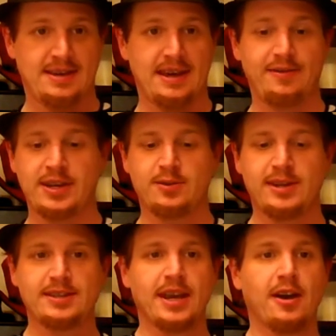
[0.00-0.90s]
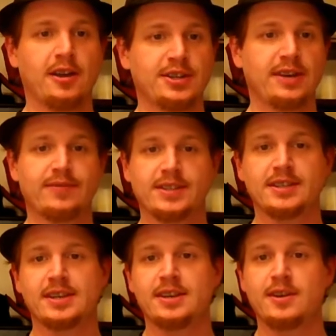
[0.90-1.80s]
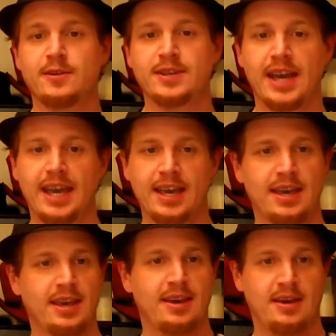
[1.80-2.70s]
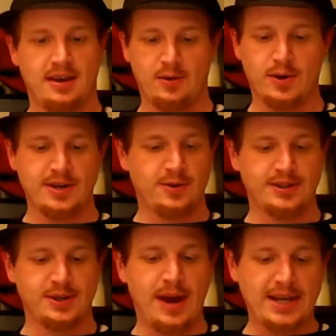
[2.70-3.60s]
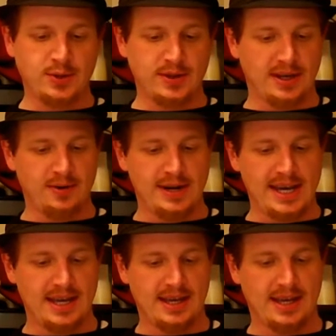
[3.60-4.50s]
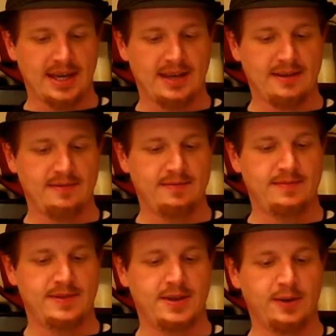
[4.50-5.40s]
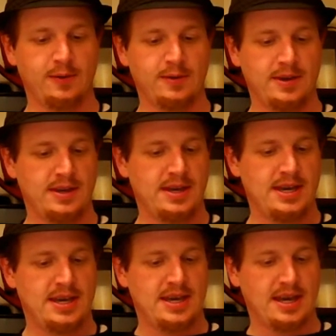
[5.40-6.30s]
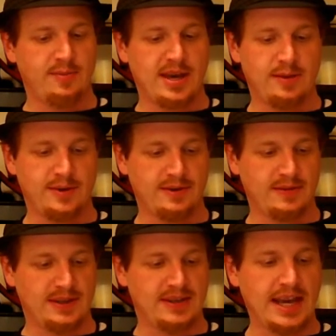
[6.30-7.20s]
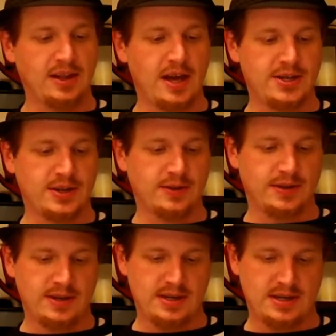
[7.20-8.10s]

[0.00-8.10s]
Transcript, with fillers: I have a degree in psychology, emphasis in neuropsych, uh, working towards a graduate degree uh, to uh, become a, a psychological